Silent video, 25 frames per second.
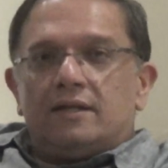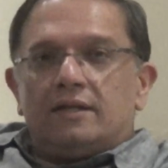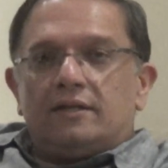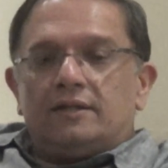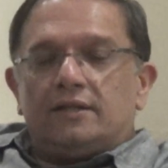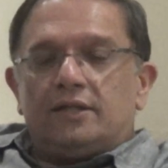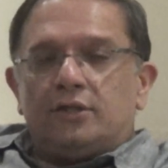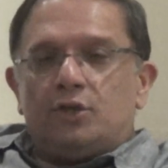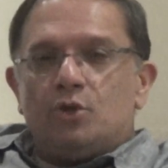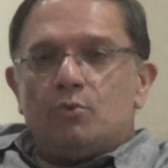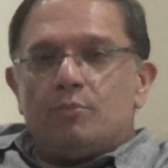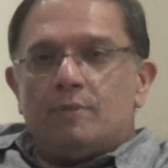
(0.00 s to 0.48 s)

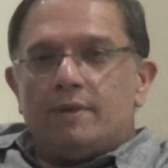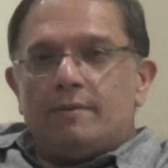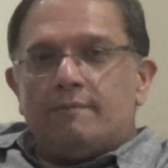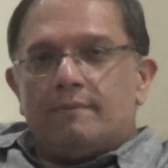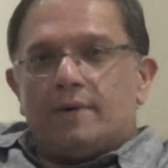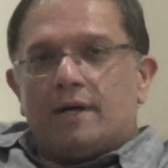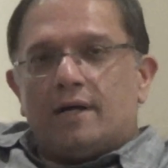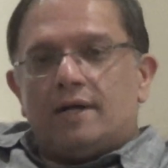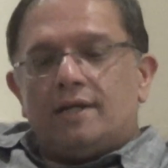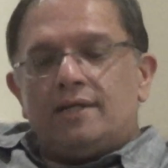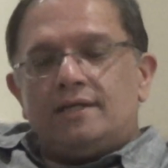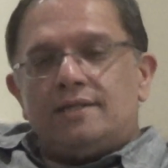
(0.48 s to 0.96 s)
The human
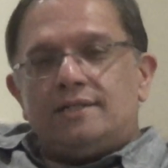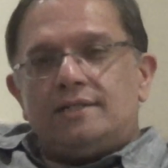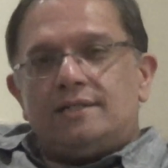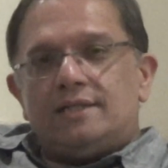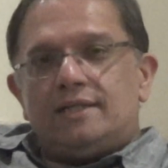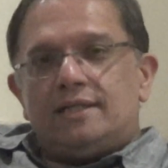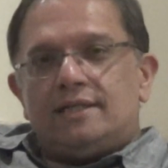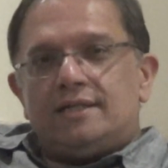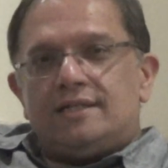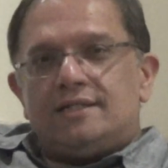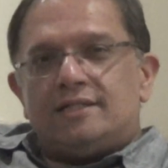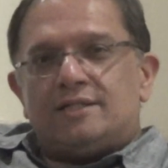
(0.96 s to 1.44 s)
mind
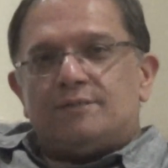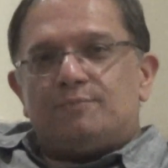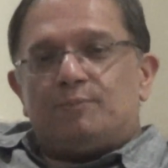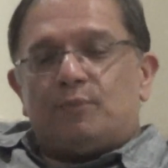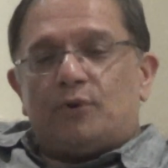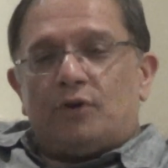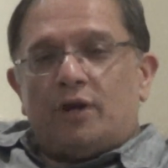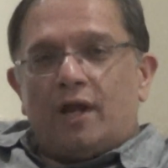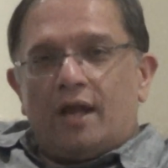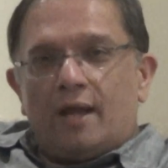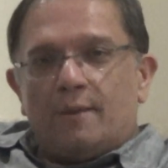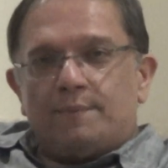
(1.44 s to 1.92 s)
is
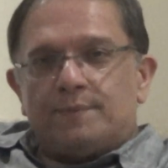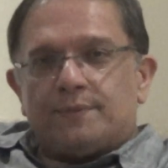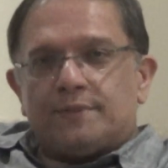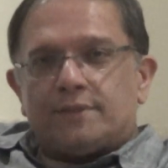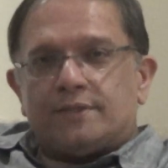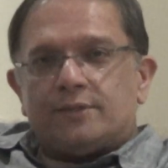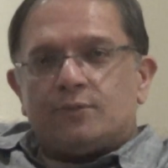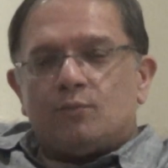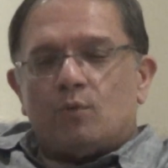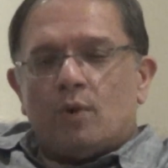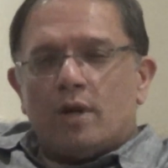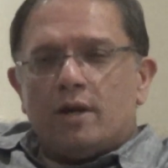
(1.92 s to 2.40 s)

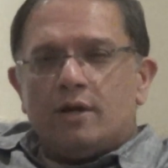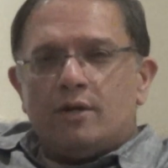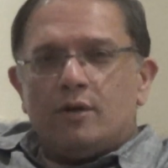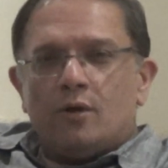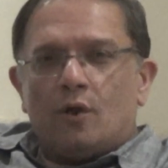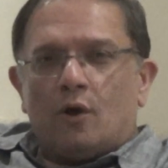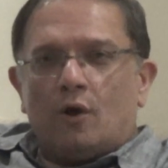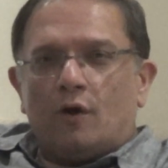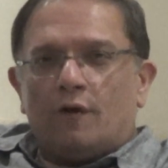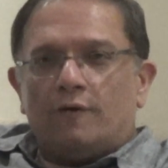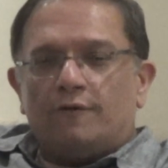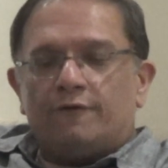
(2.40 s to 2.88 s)
perhaps one
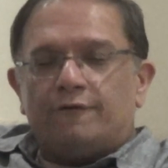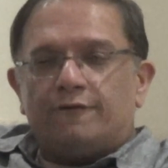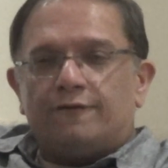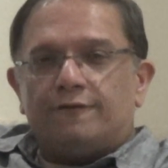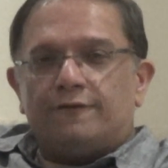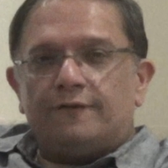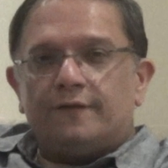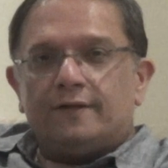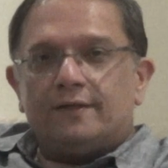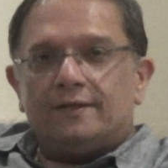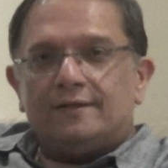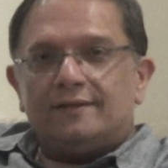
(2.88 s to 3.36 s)

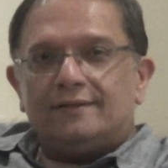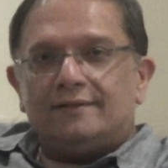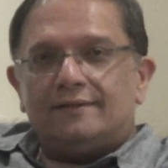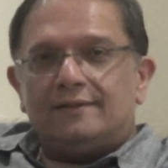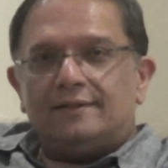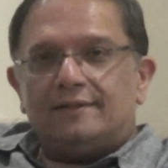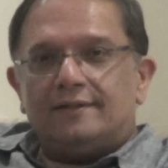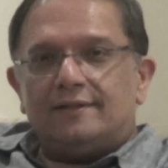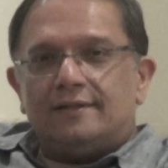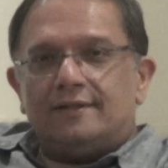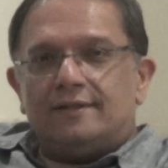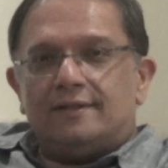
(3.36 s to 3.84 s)
of
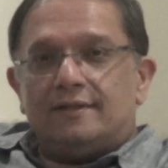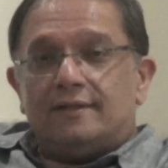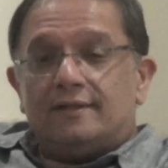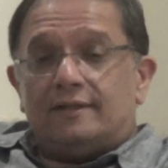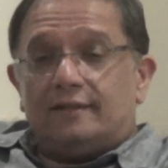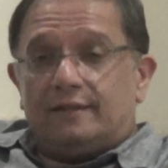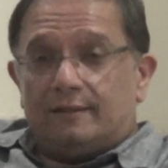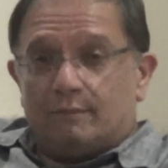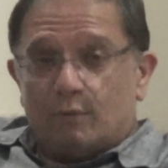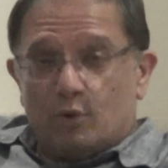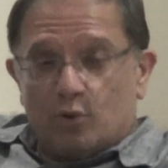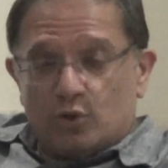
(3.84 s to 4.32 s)

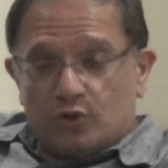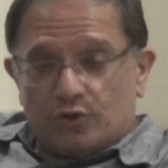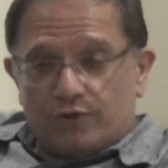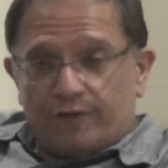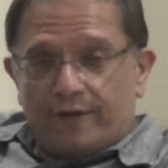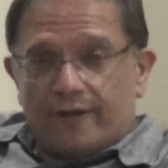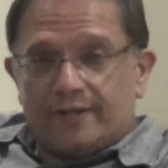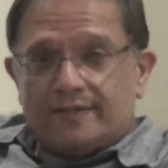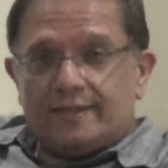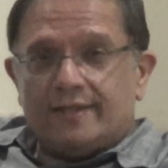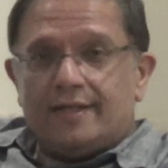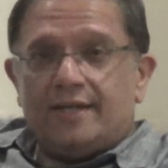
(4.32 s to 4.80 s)
the most
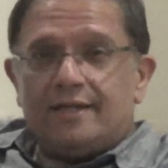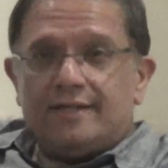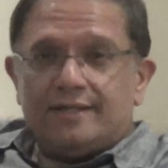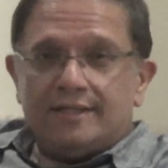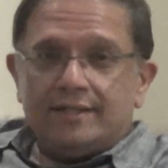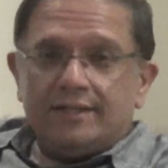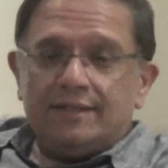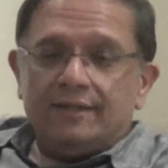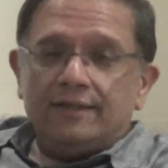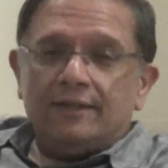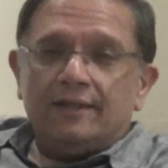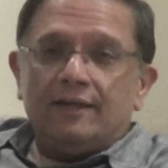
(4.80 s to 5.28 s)

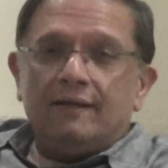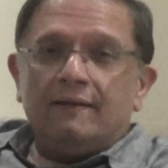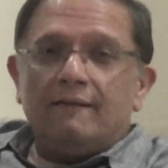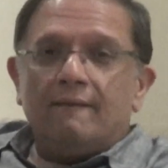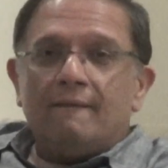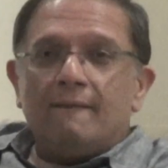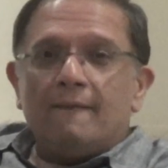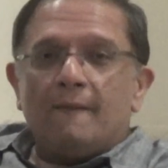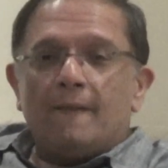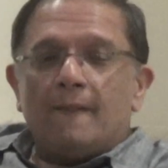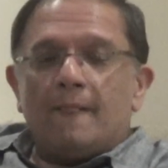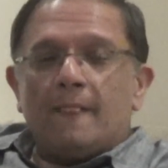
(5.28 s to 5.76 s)
fascinating
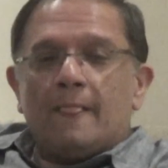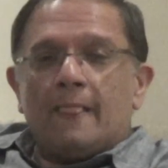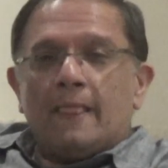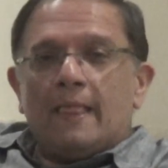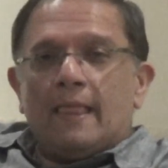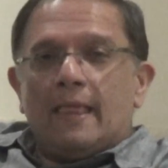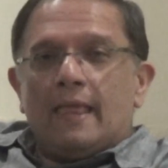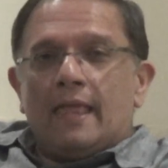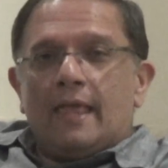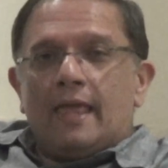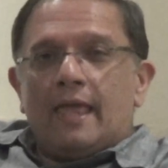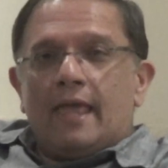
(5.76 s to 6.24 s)

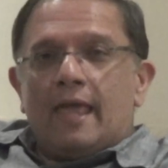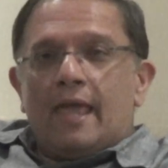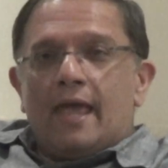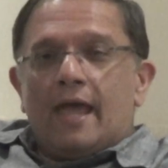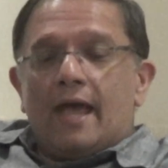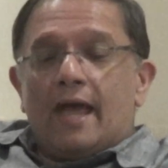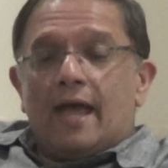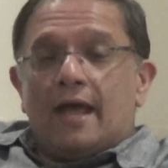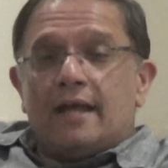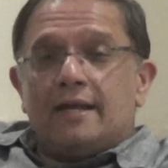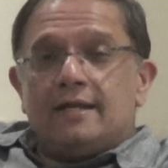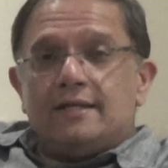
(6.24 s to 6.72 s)

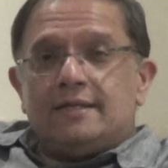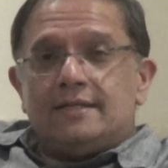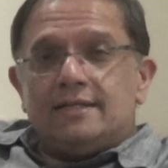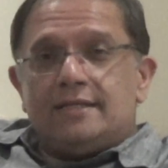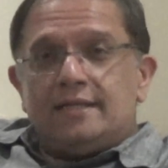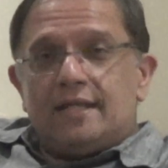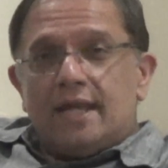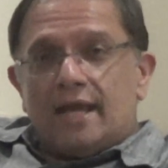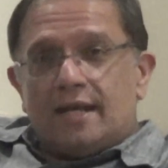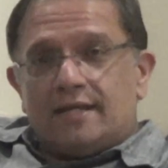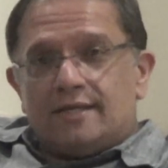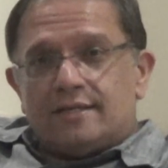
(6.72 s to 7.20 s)
and
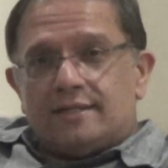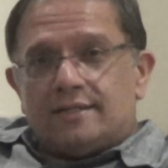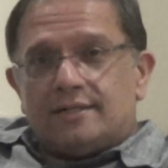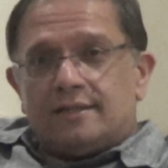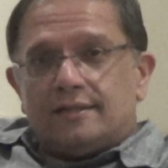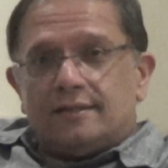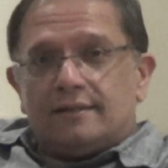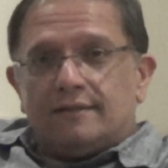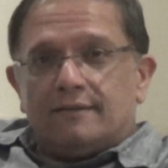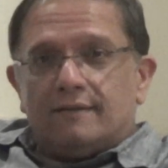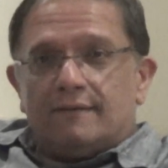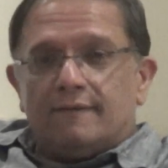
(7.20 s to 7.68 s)

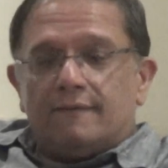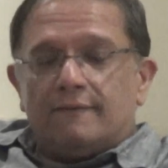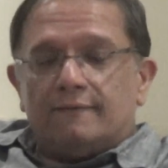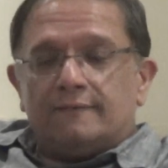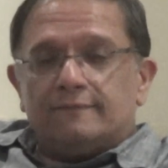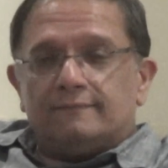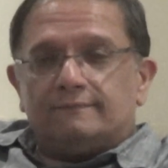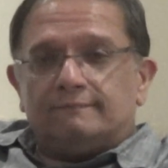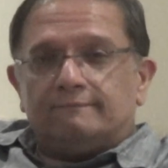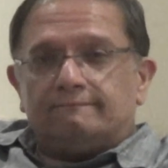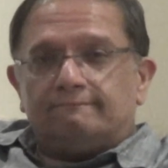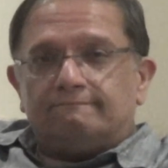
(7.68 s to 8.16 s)
yet
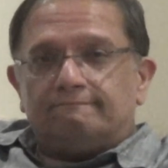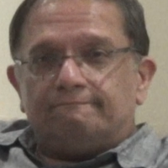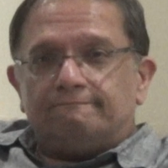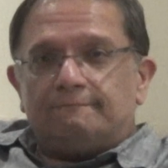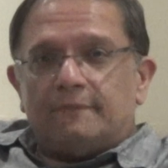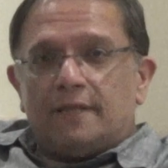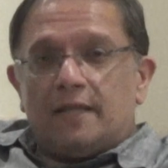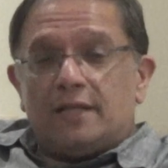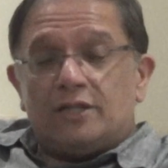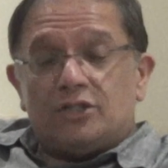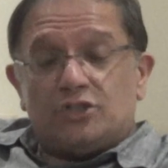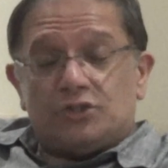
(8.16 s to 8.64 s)

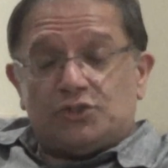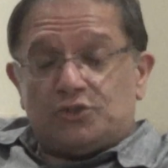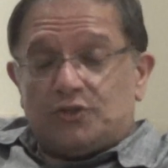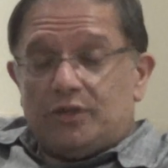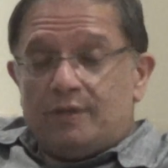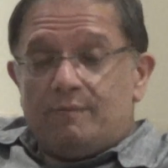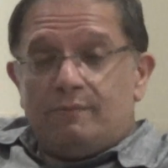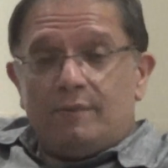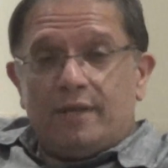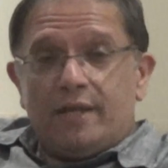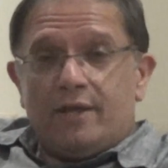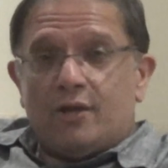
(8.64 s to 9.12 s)

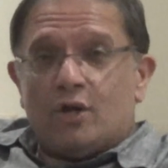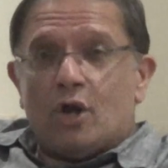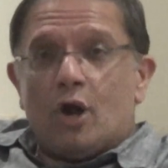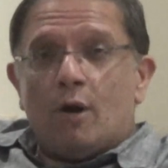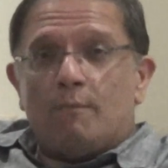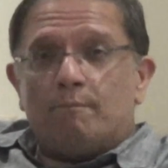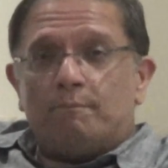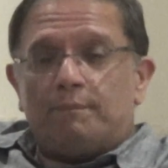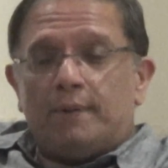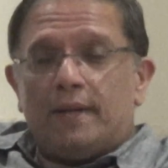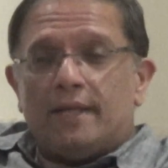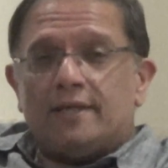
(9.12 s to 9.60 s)
extremely
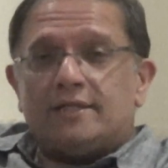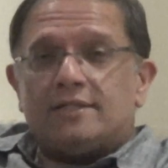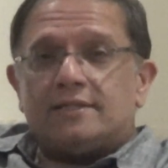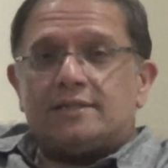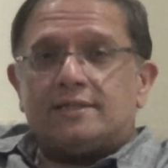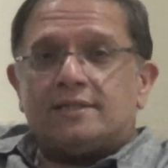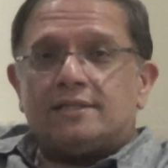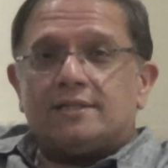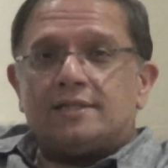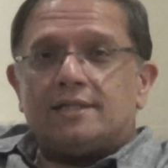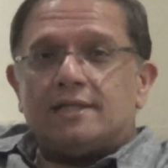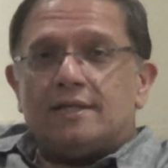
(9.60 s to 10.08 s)

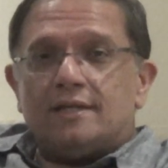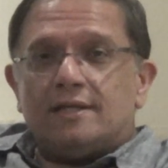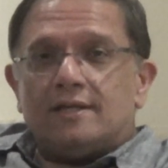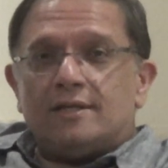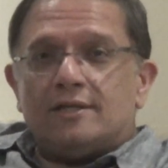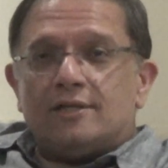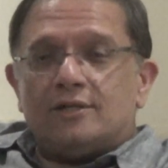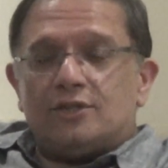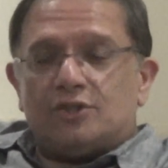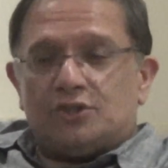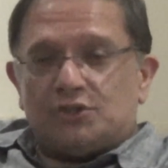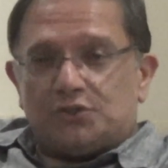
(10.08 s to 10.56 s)
complex
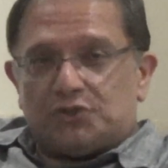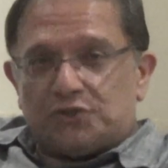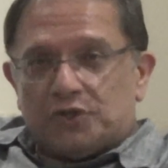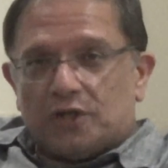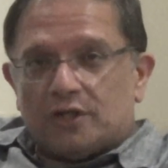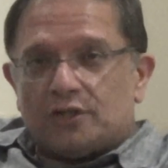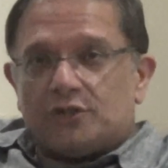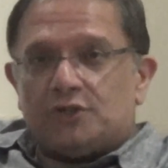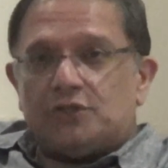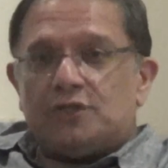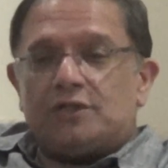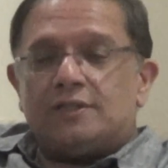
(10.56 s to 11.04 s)

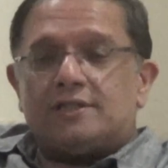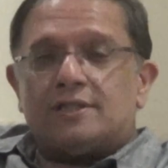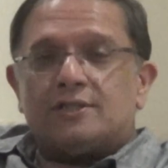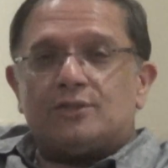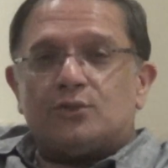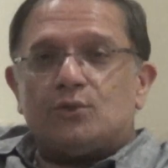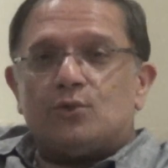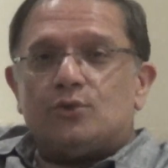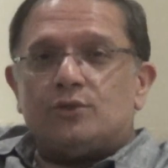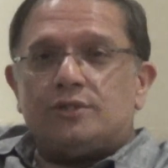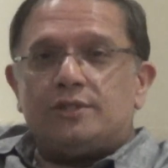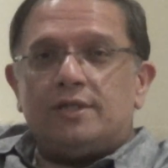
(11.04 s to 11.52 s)
structures
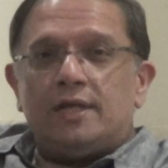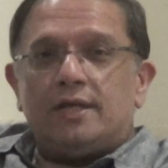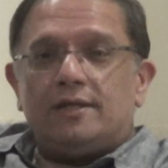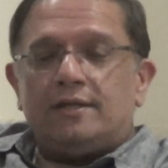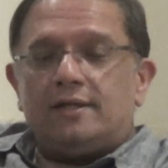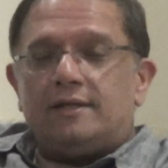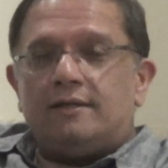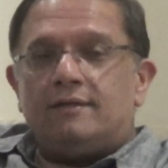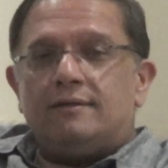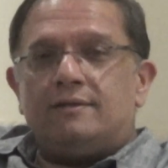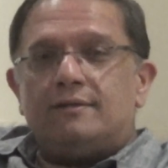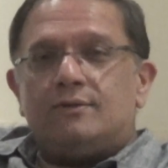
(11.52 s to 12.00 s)

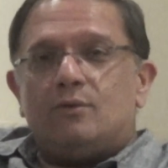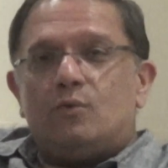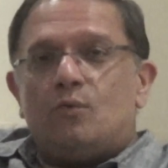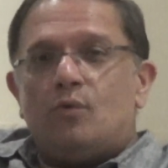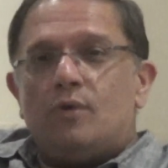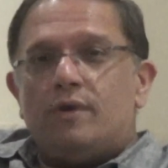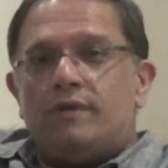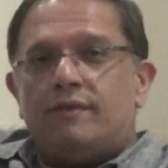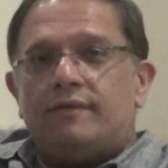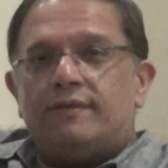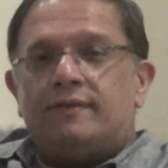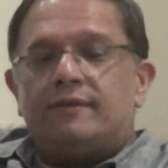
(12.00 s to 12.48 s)
associated
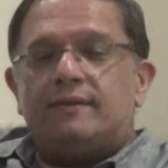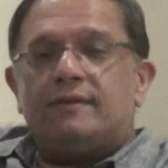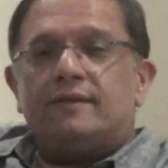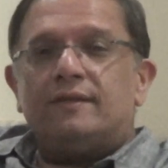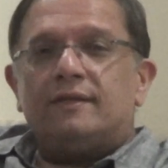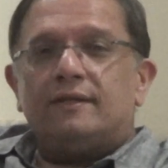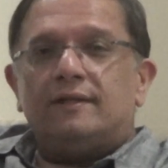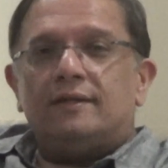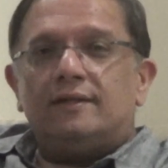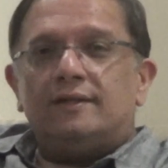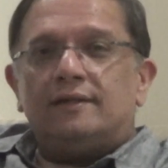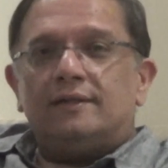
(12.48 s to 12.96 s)
with
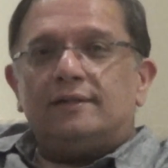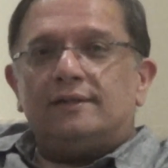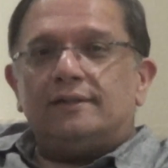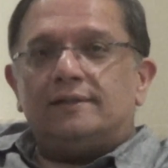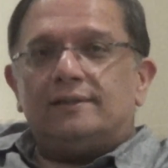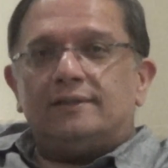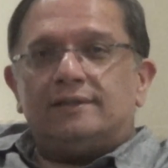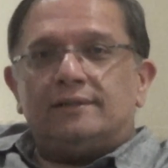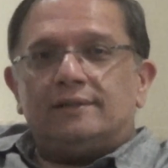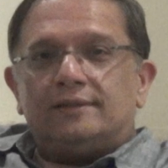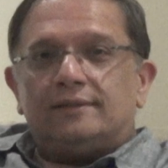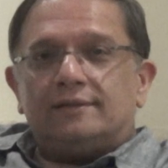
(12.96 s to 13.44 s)

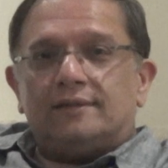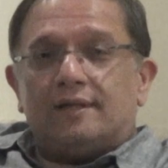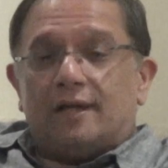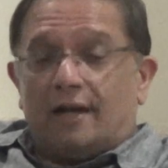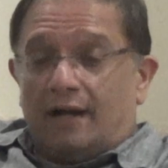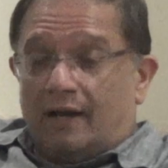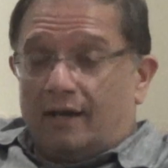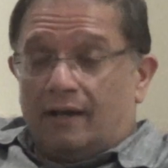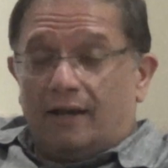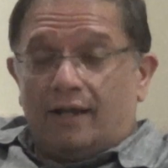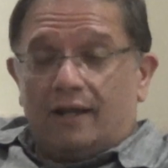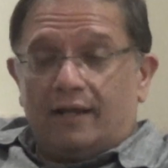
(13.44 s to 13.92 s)

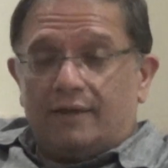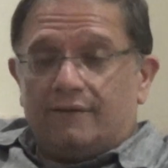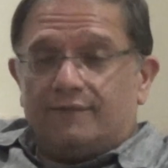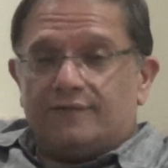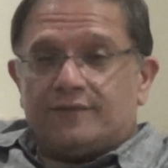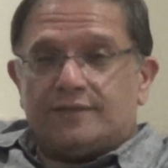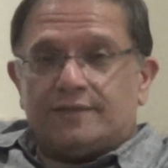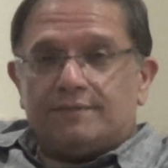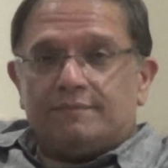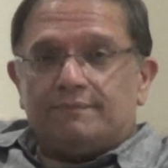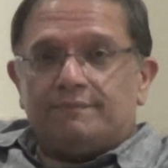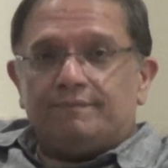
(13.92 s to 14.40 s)
our
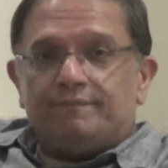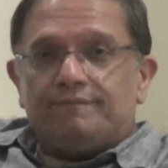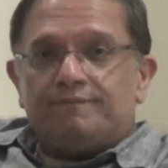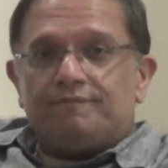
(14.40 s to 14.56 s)
lives.